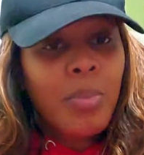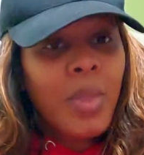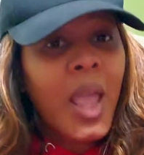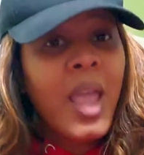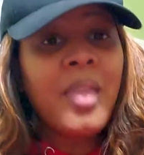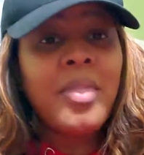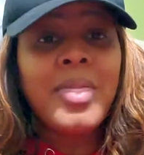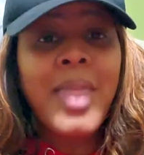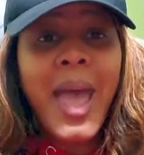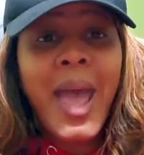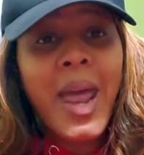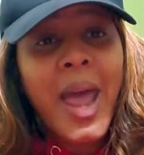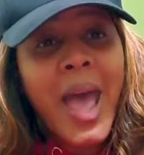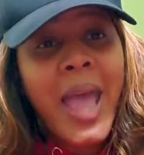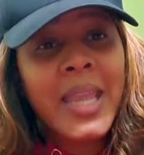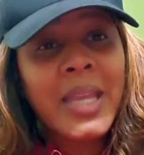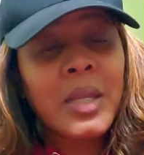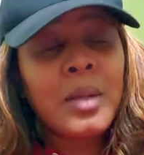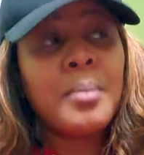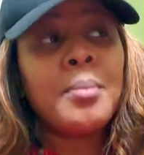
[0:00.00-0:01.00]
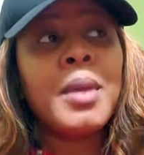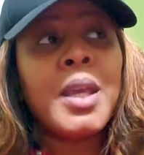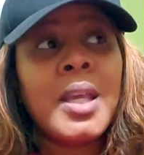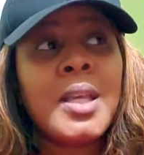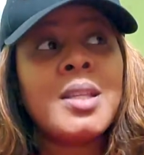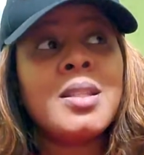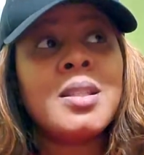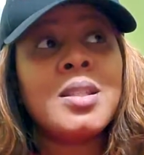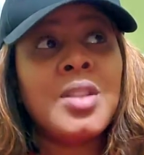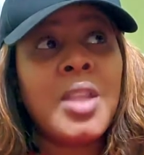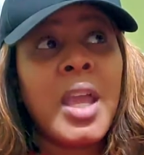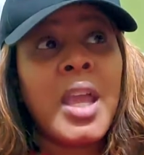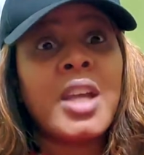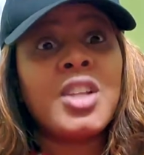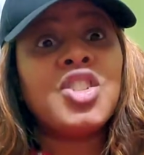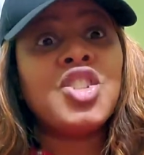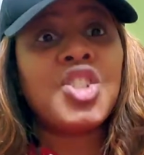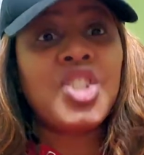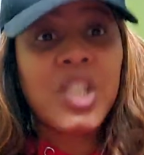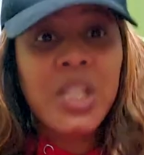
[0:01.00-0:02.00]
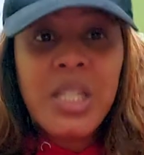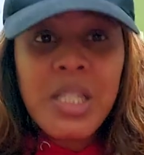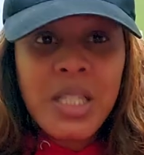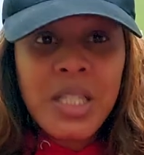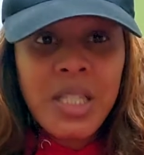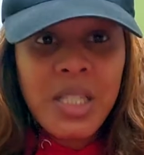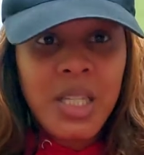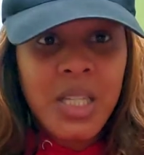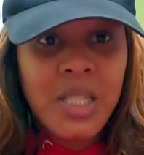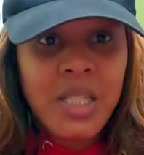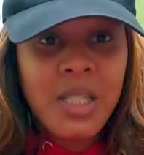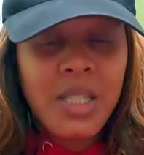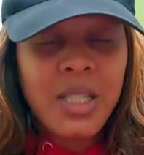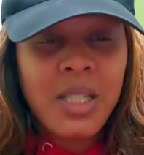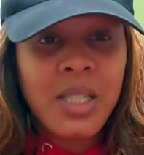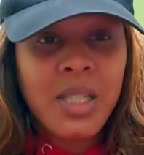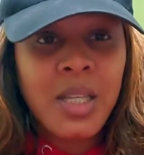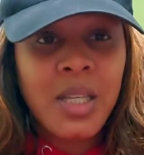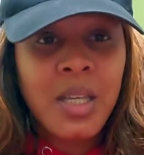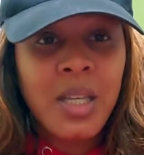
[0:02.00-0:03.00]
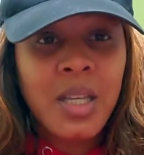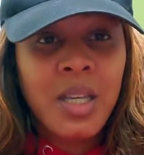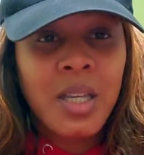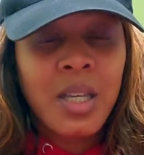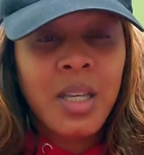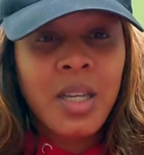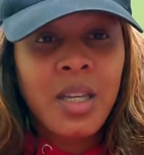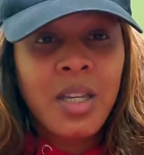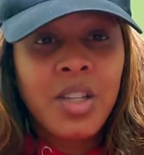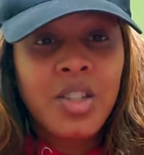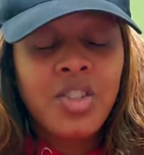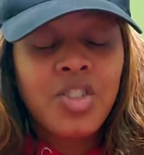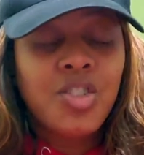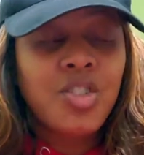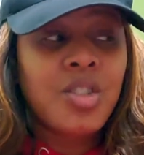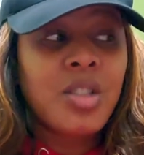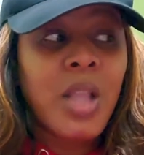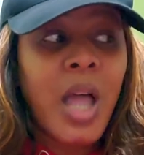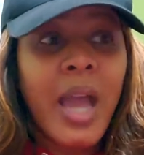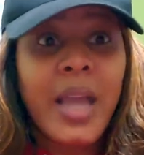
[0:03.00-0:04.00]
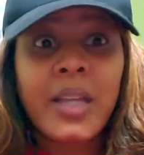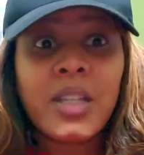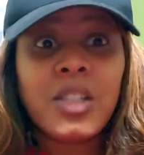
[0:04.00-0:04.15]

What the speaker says: and that item is their Cheez-Its, like